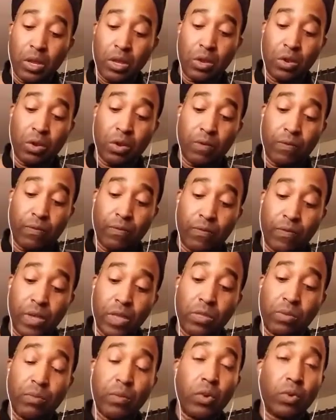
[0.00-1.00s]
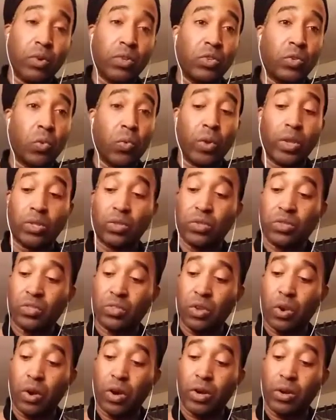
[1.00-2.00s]
Your fifth mode is going to
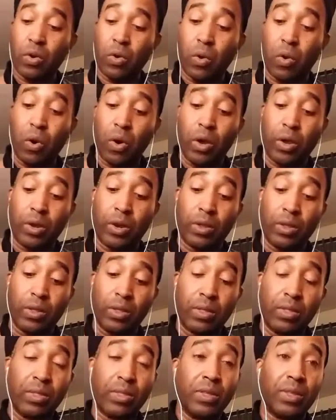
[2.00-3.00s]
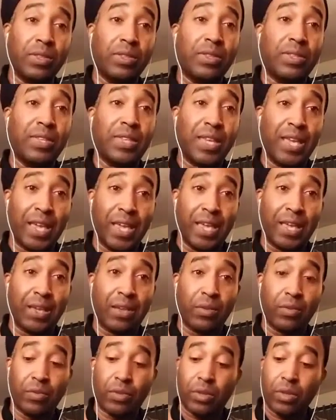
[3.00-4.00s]
start on the
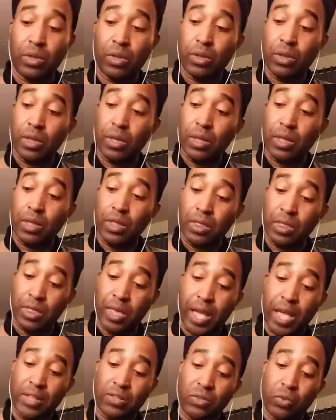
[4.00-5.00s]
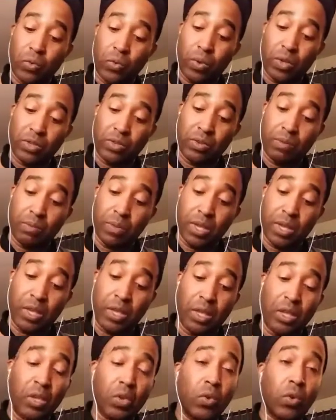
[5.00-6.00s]
D. That's going to
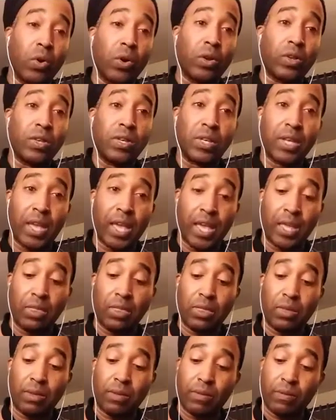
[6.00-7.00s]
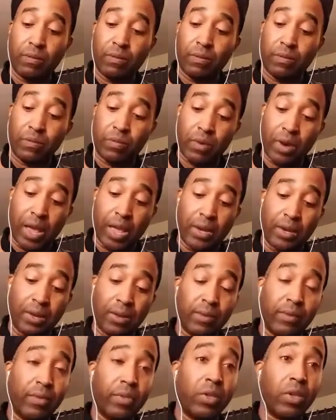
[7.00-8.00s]
be your 10th fret
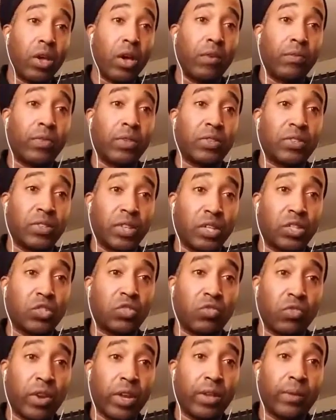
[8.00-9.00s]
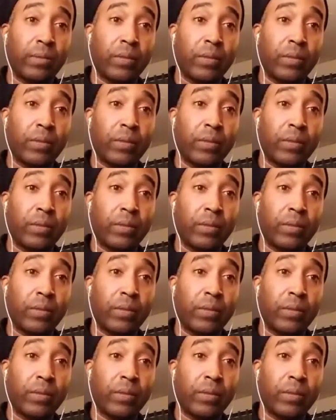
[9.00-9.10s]
of the 6th string.